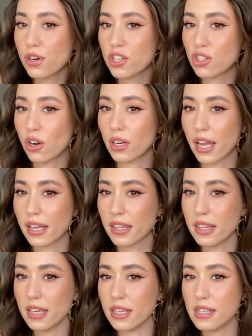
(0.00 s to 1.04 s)
You start like
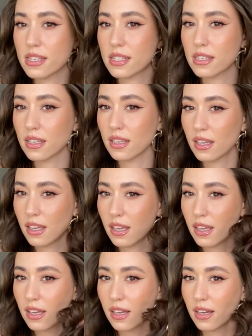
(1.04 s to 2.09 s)
this,
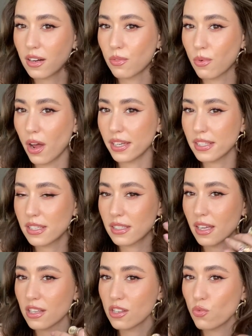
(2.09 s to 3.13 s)
right?
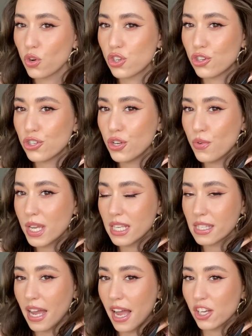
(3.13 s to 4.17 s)
What you're doing
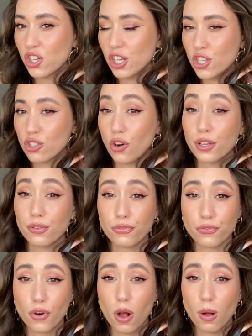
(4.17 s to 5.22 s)
is actually starting
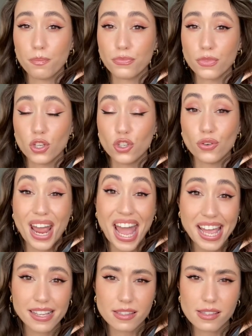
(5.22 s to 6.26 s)
from your
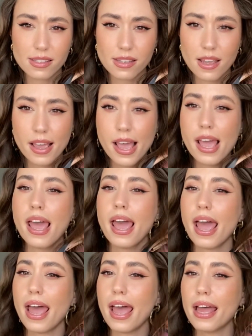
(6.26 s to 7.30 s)
ends.
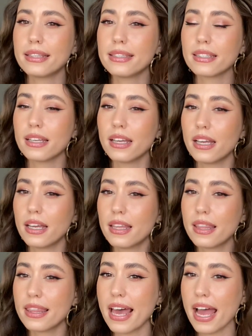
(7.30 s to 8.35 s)
And
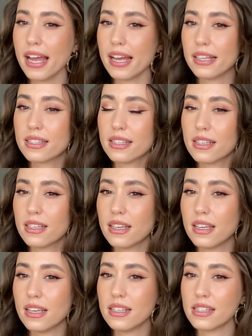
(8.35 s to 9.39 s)
that
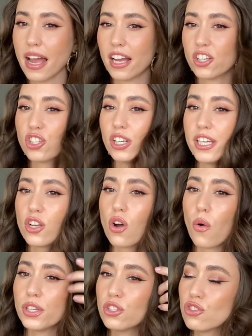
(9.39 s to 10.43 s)
is actually
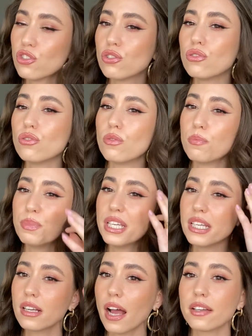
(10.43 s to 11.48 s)
going to
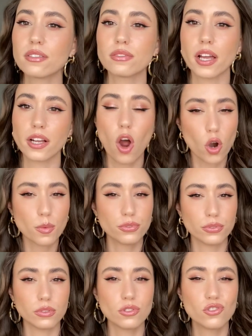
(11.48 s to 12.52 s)
be kind of like
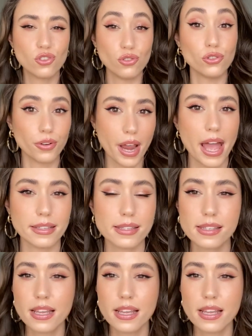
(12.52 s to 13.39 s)
harmful to your ends.